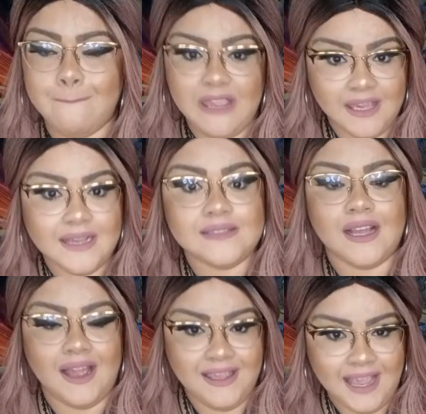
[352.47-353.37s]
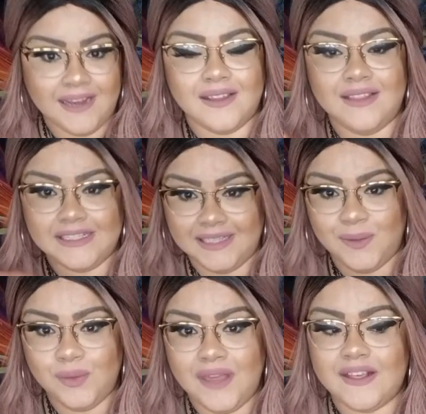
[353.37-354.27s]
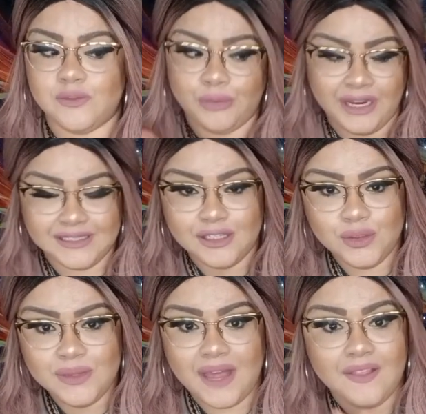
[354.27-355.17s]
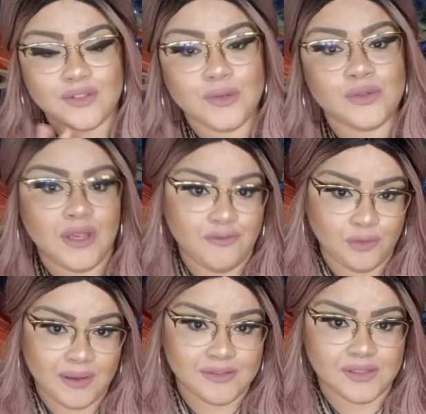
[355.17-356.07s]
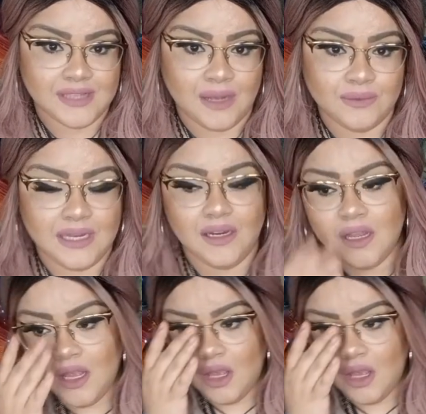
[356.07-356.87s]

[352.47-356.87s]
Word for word: because again the same way there's brands that do that there's also influencers out there